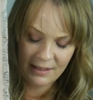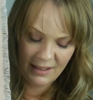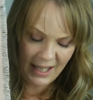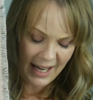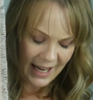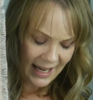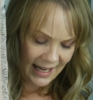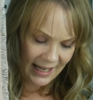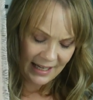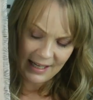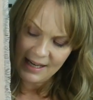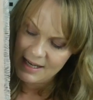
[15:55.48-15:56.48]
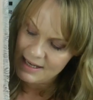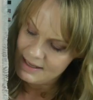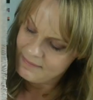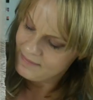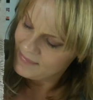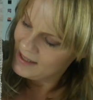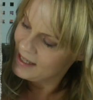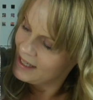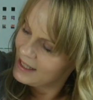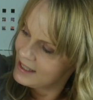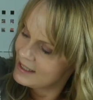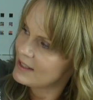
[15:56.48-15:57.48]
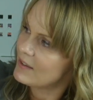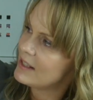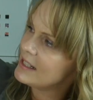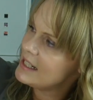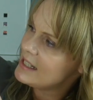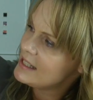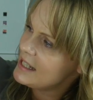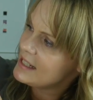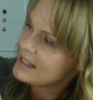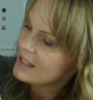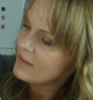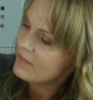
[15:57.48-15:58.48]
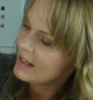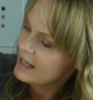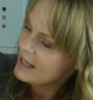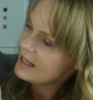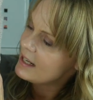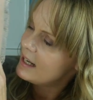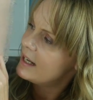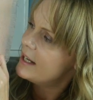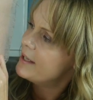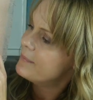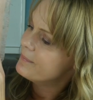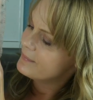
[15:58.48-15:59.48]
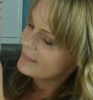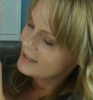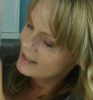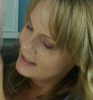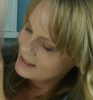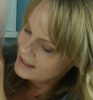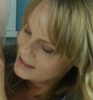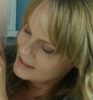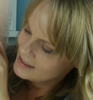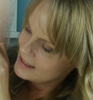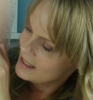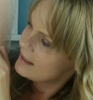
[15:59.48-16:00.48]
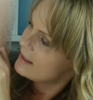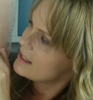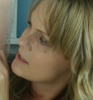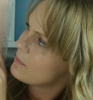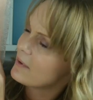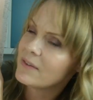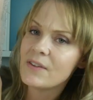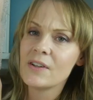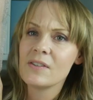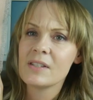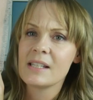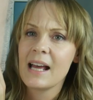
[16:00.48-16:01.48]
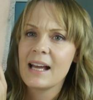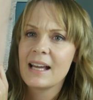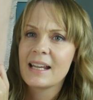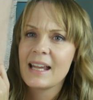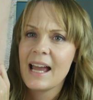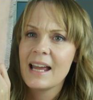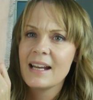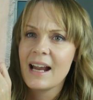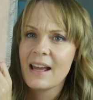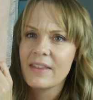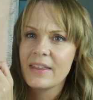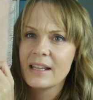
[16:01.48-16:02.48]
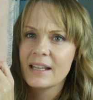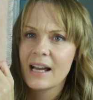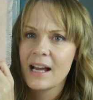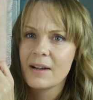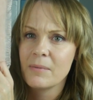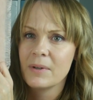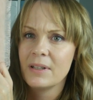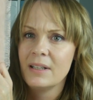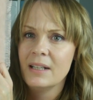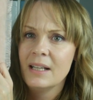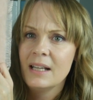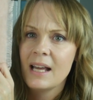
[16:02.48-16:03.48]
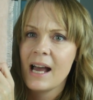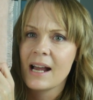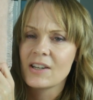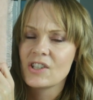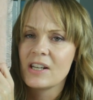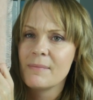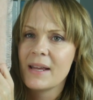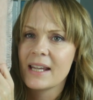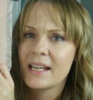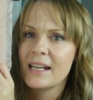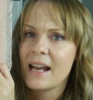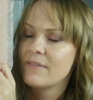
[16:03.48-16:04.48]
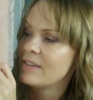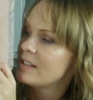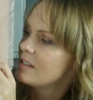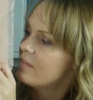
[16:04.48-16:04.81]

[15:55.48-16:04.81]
yeah, you know, it's lovely, and it's one of those that again I think I will actually make an effort to